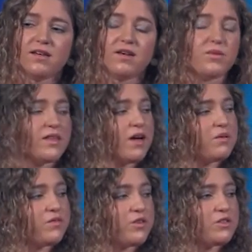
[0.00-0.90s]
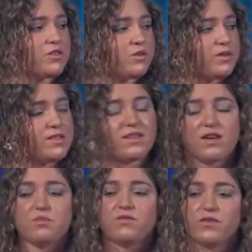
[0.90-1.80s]
And what that refers to is that
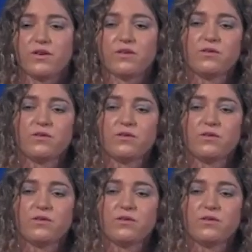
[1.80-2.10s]
they prefer